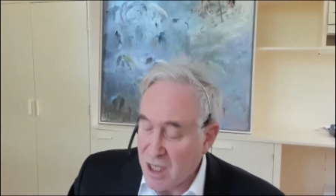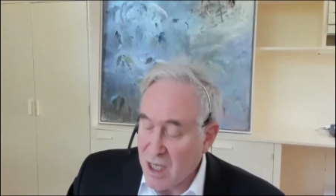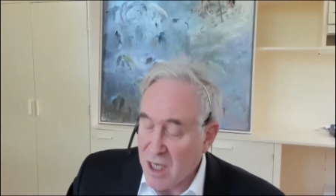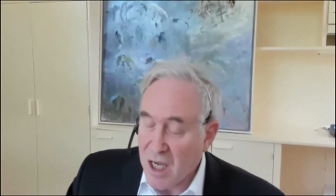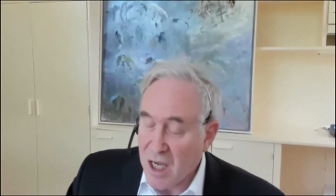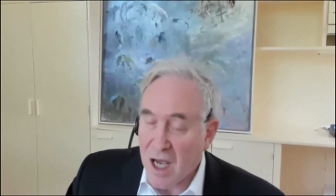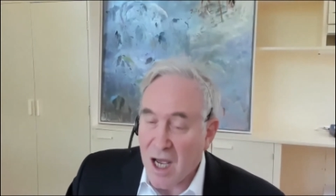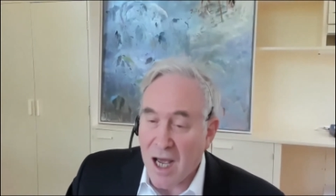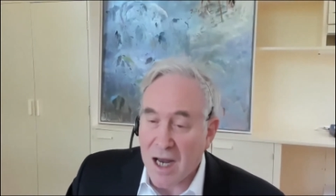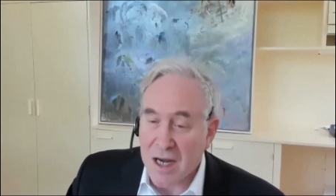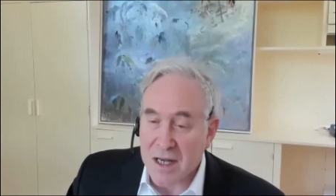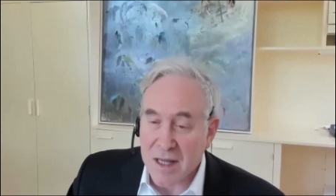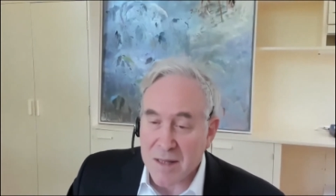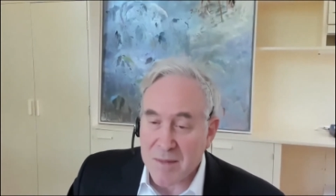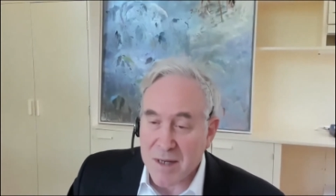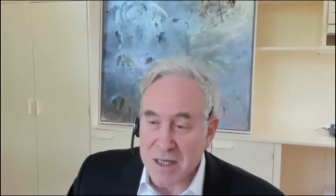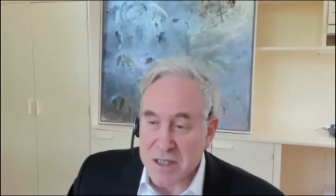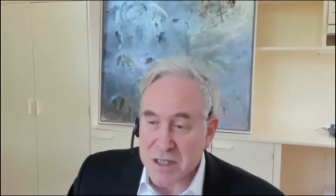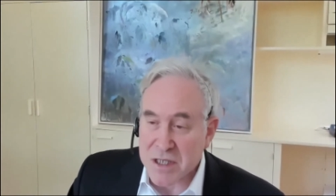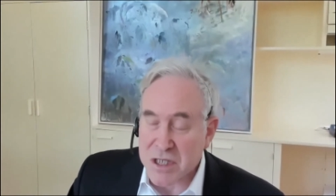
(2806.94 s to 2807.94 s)
How do they
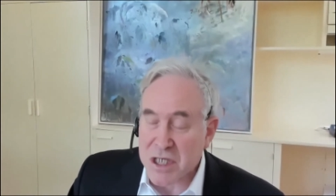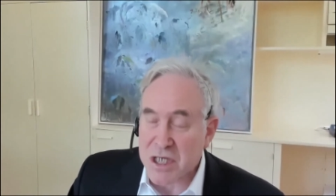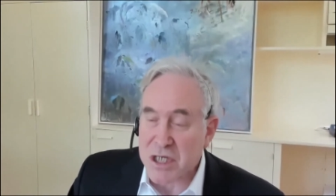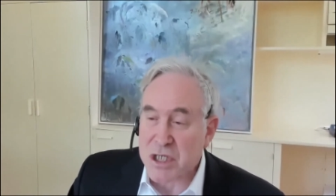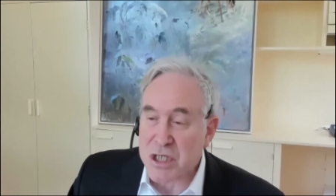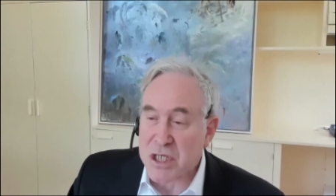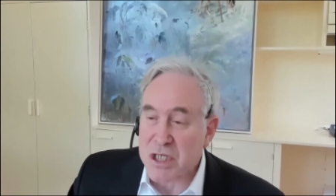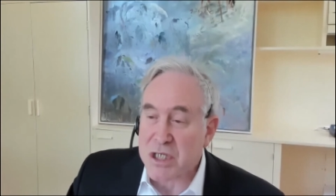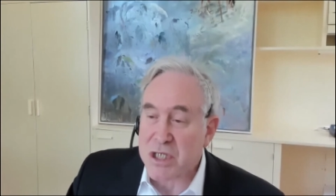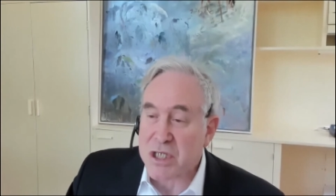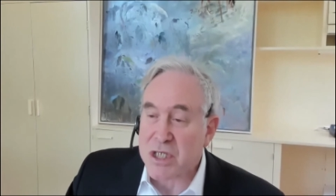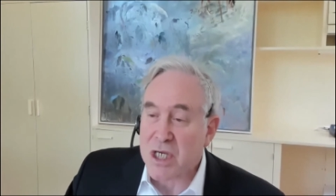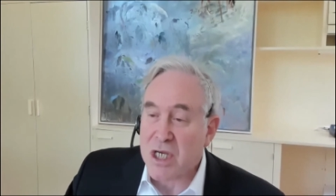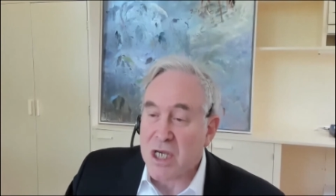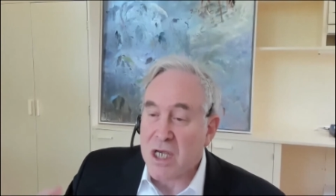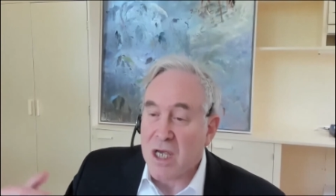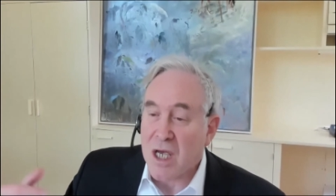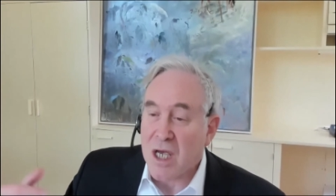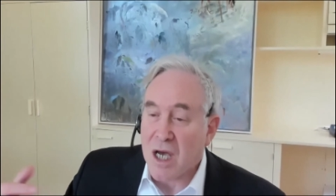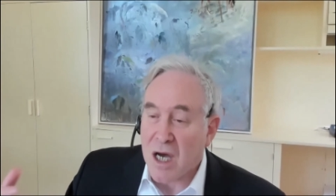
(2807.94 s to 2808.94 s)
make decisions?
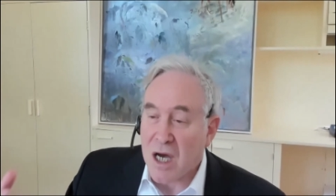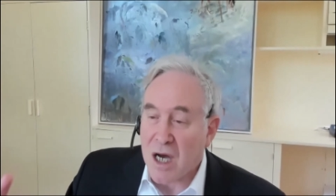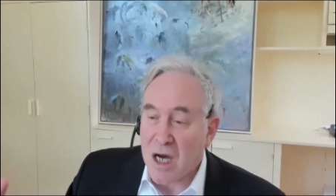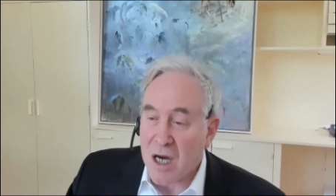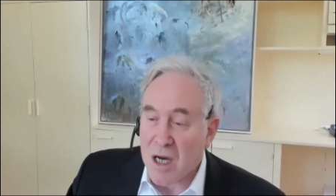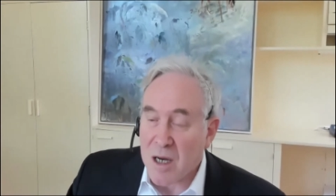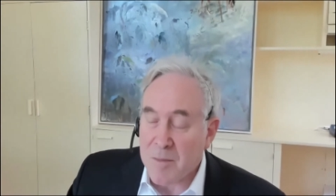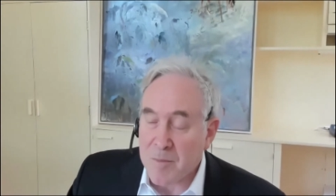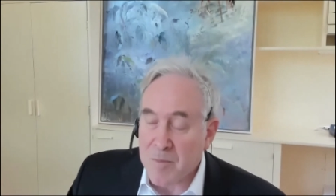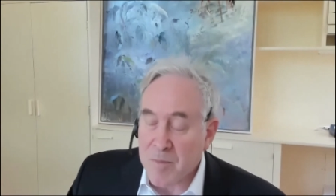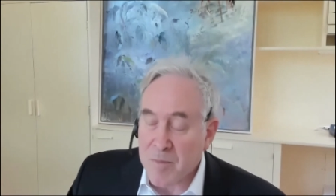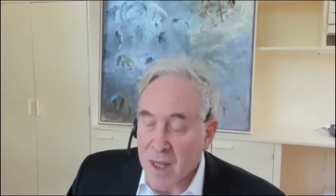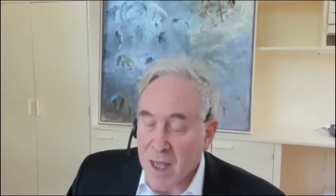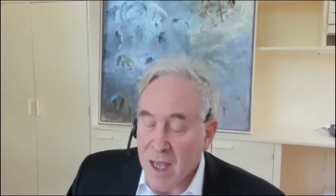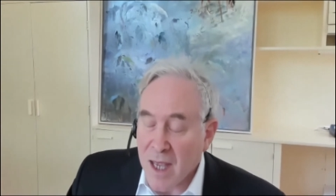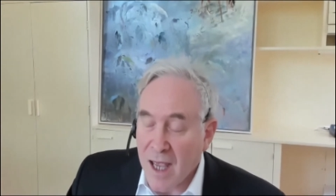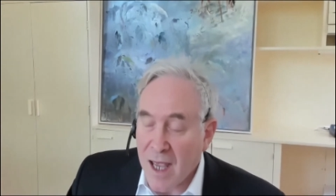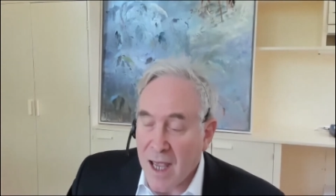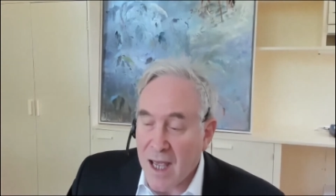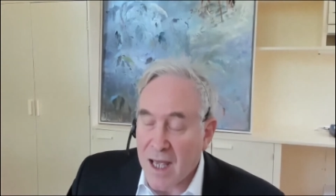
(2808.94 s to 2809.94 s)

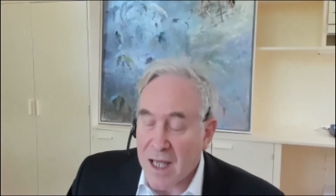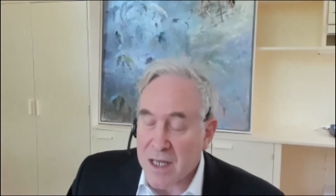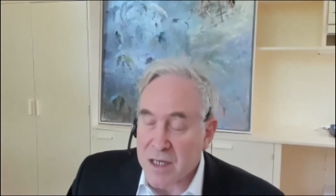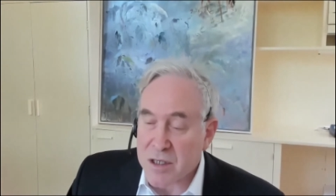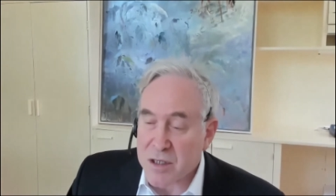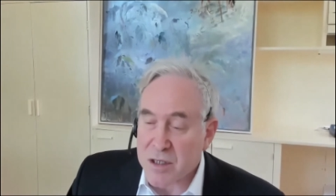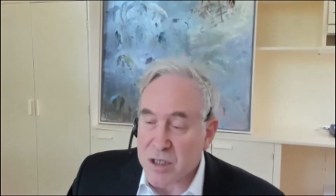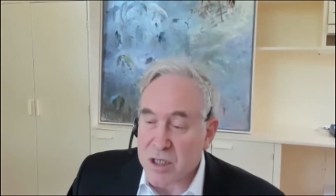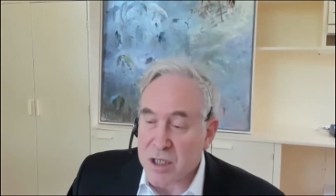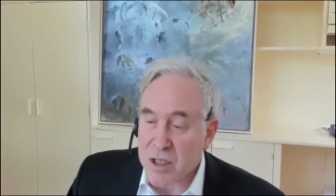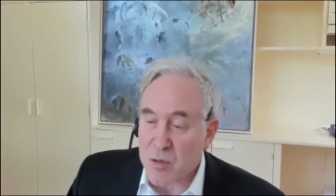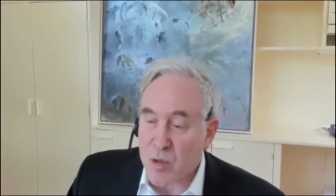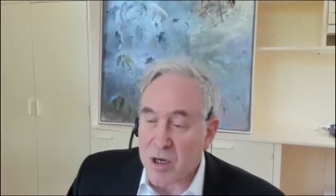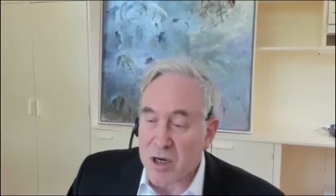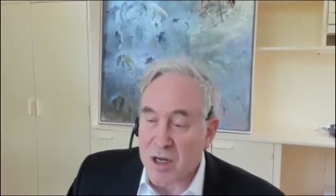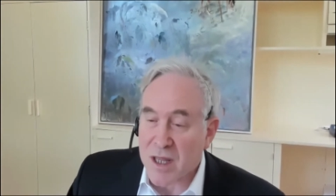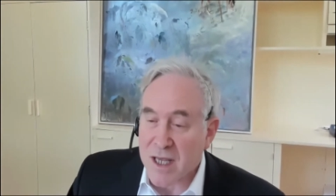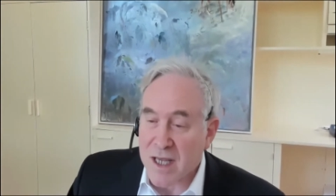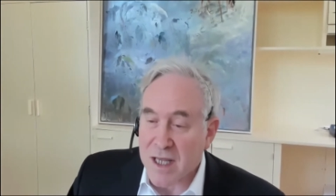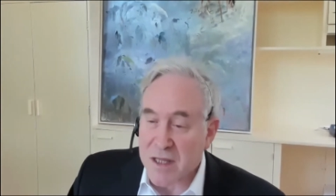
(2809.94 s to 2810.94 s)
And
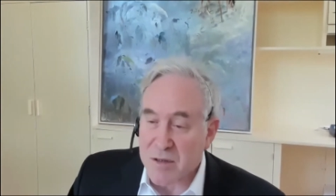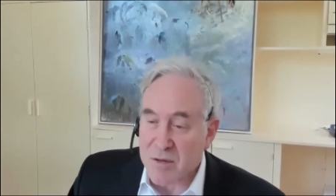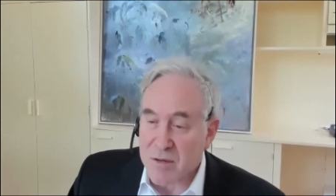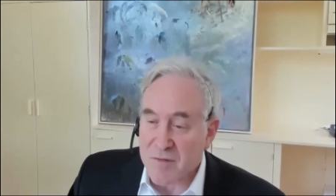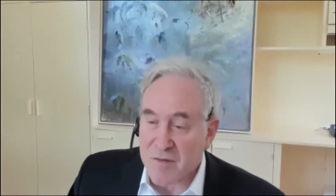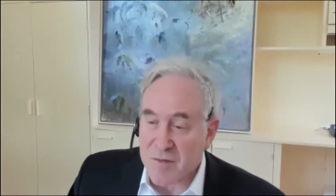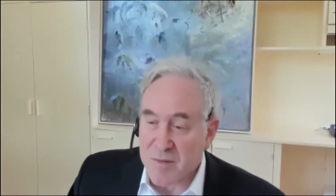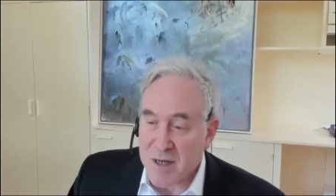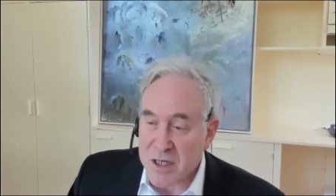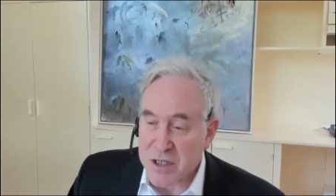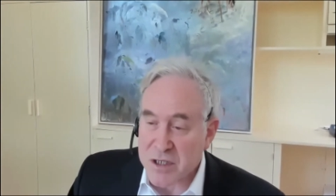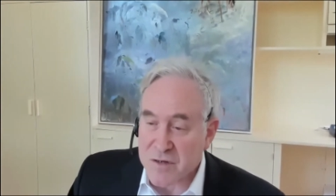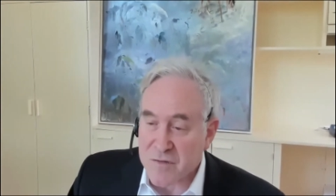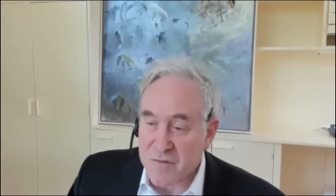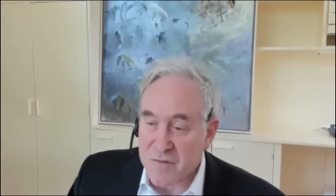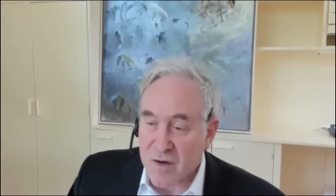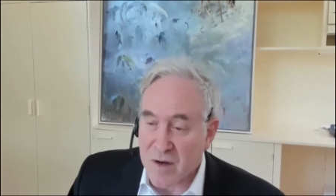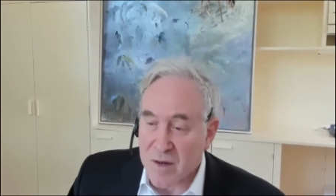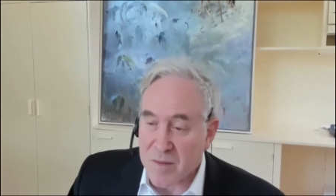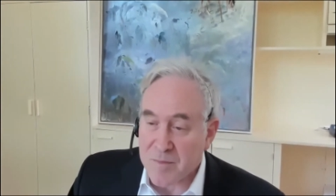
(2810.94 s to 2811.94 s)
where do they get their
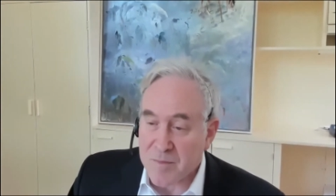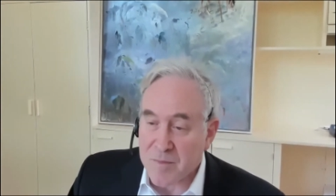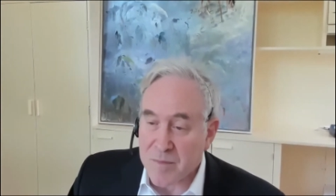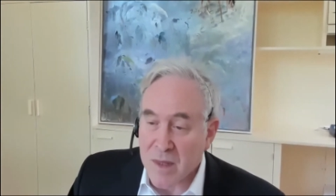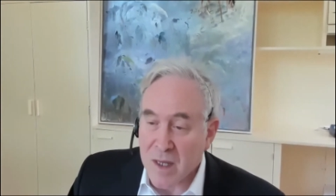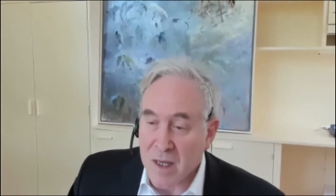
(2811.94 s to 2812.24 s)
information from?